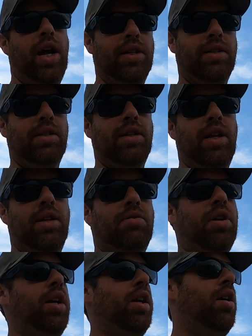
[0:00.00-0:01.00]
as it
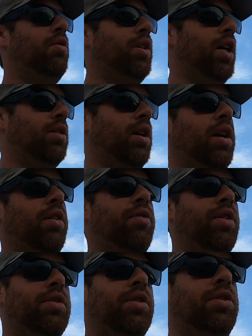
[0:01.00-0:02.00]
stands right now, that's kind of
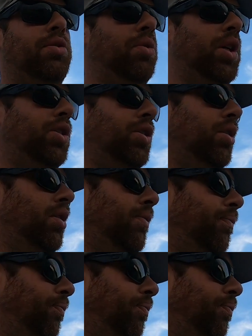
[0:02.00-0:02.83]
our situation.